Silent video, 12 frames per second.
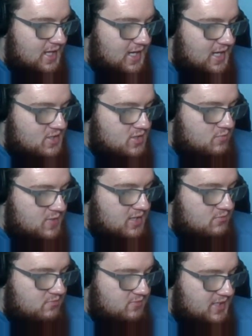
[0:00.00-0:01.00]
As
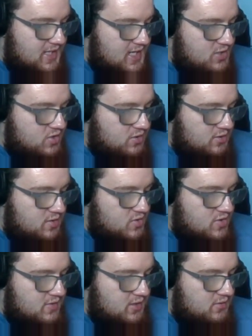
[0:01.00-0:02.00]
we inch
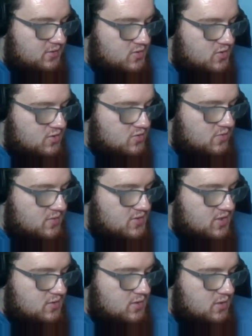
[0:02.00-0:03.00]
closer and closer towards
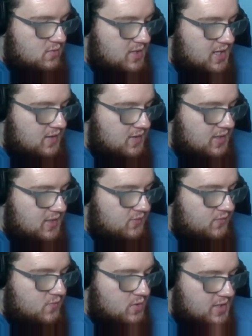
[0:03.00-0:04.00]
a new era of
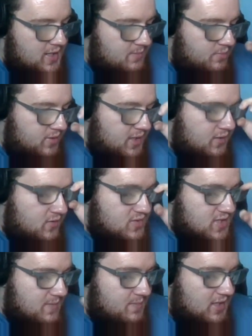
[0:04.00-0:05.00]
Fortnite players
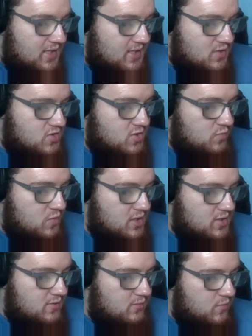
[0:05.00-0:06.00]
have begun to
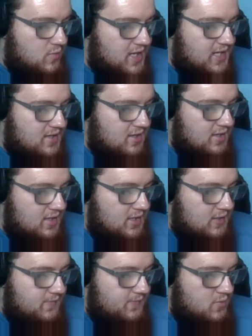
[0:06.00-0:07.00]
wonder when
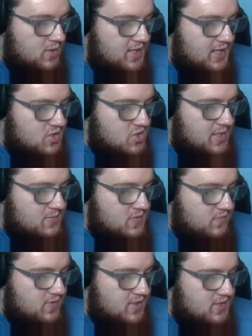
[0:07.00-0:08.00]
Fortnite Chapter
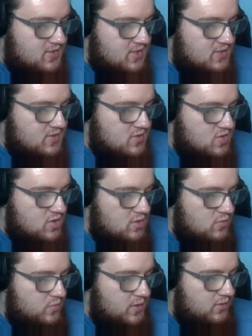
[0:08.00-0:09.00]
3 Season
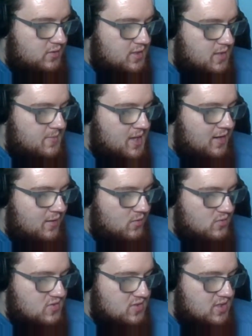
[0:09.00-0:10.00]
2 will come
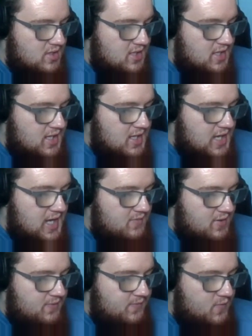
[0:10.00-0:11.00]
out.
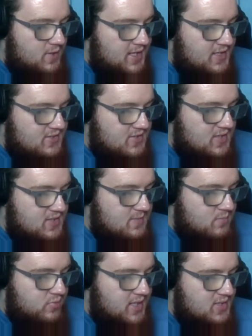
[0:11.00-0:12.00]
Every Fortnite
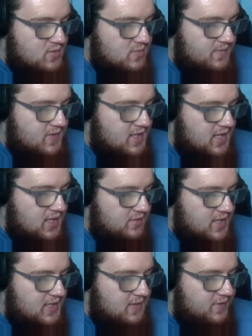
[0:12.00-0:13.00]
season brings with it a
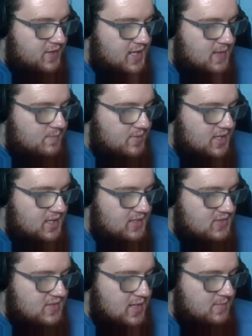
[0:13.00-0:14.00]
lot of hype and
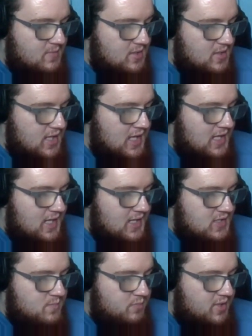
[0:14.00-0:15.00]
excitement
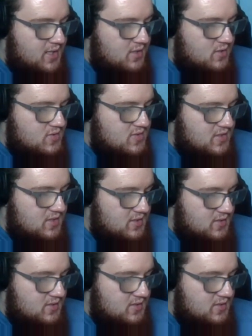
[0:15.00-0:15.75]
as players